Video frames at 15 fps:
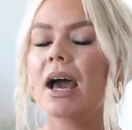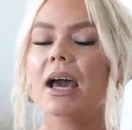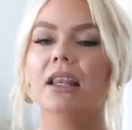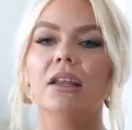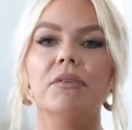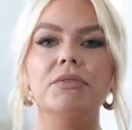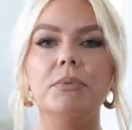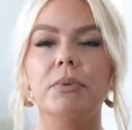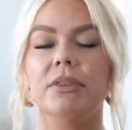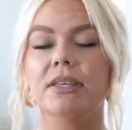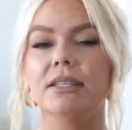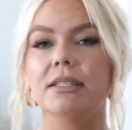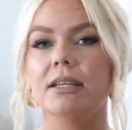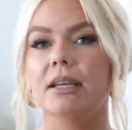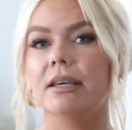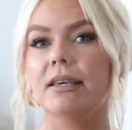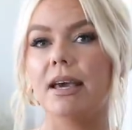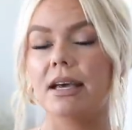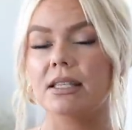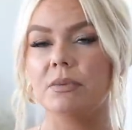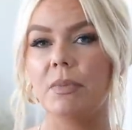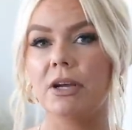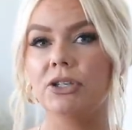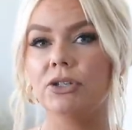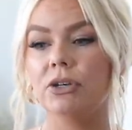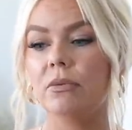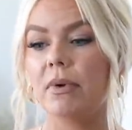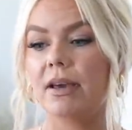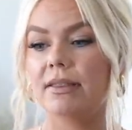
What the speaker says: I love to put these in a guest bedroom.